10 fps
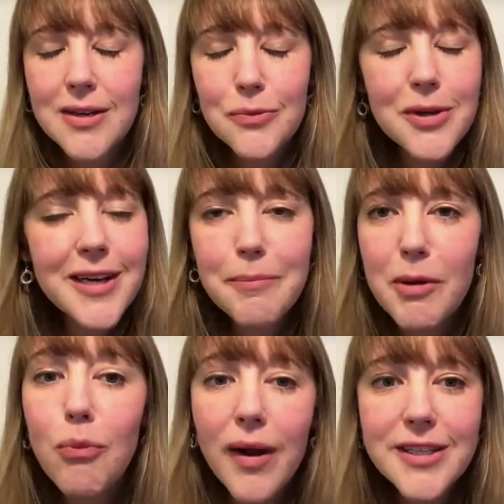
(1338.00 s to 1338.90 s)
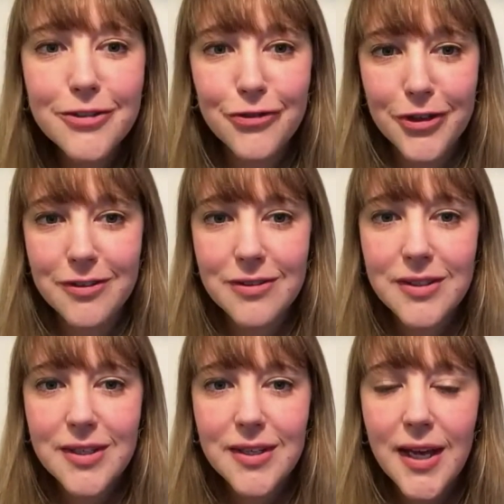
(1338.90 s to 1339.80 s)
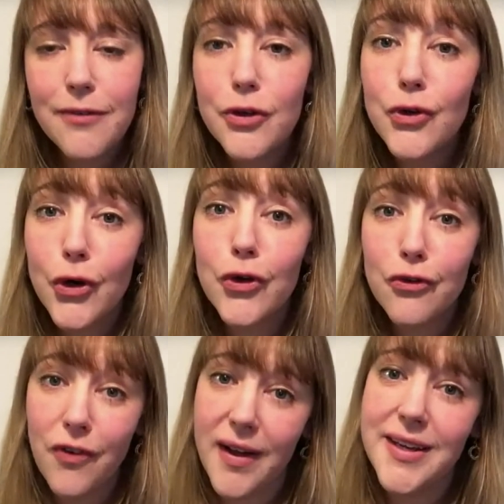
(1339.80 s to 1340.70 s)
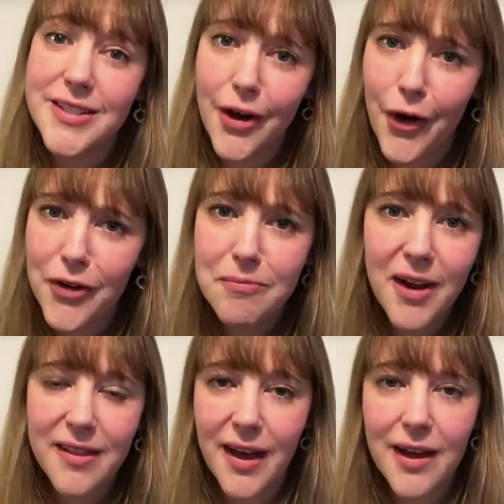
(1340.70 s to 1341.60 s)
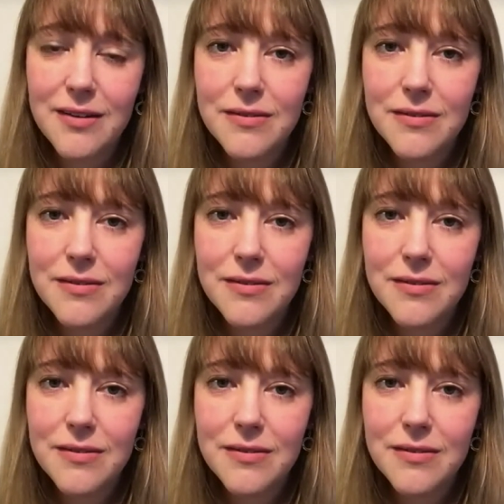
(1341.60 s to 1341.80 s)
Wouldn't it be wonderful if you could find a hope like that?